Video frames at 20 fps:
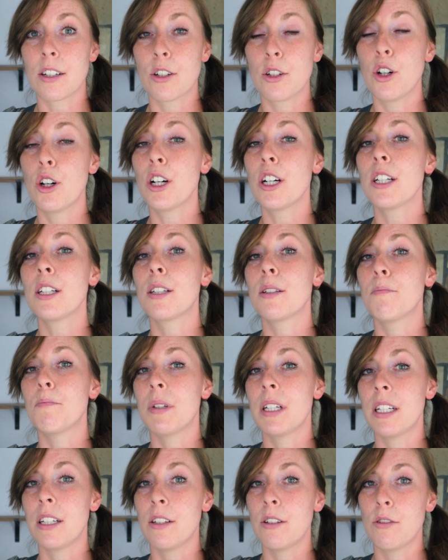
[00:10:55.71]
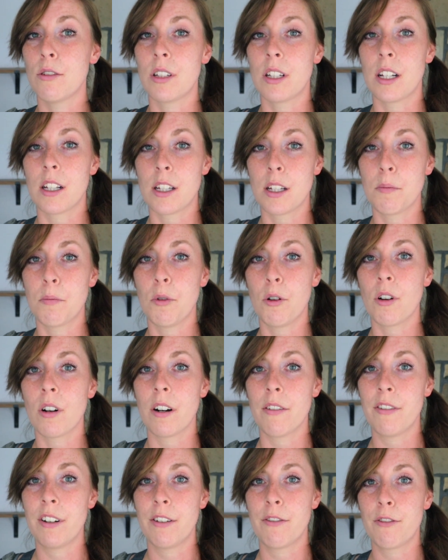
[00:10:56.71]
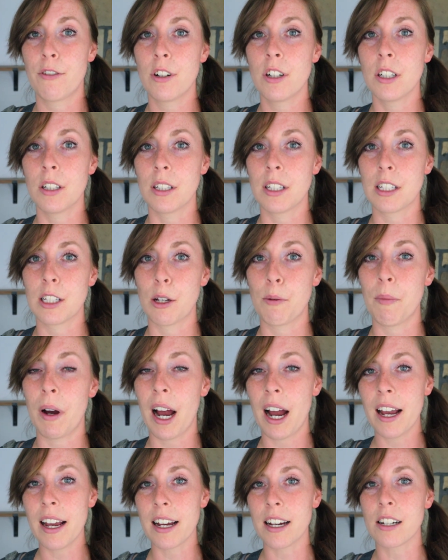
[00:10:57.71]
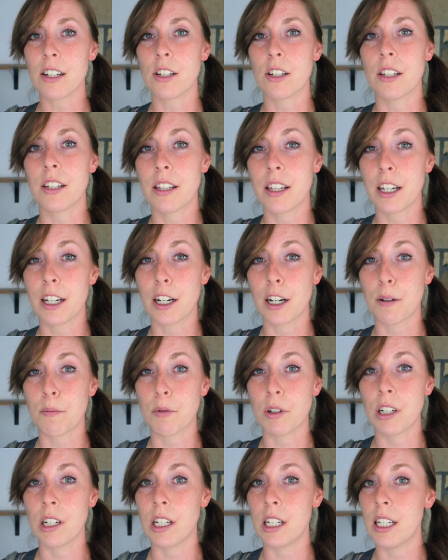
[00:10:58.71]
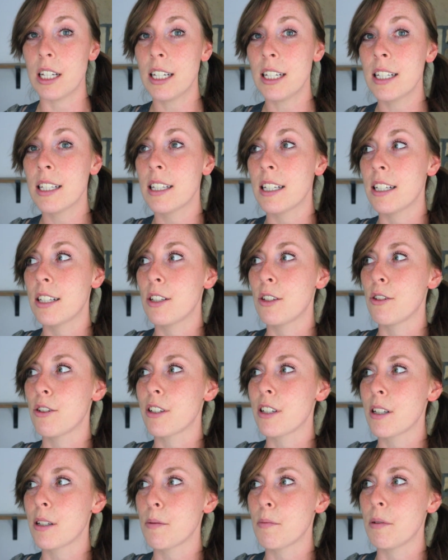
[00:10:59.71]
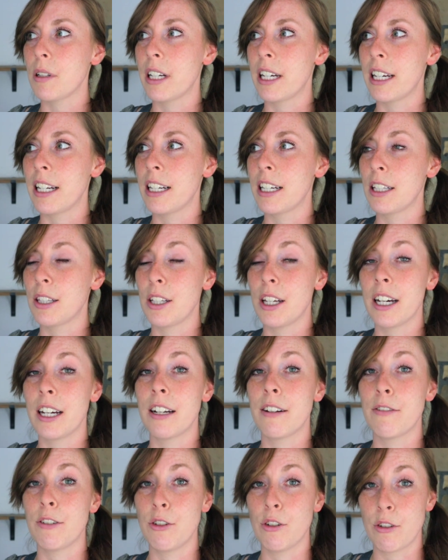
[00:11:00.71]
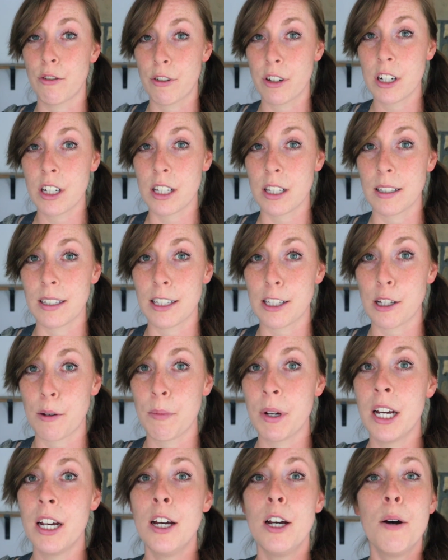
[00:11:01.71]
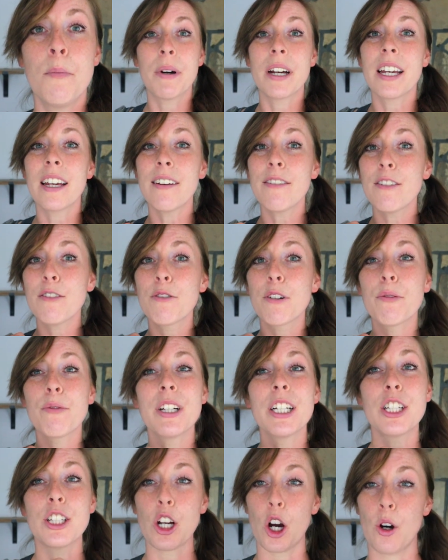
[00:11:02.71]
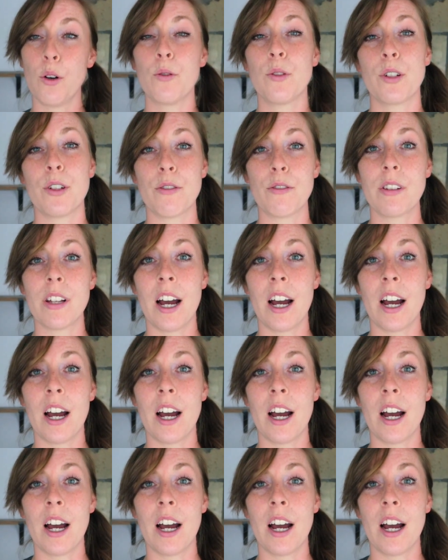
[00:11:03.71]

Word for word: could be used in support of infernalism. I actually think are pretty easy to explain in light of universalism. But even when we don't do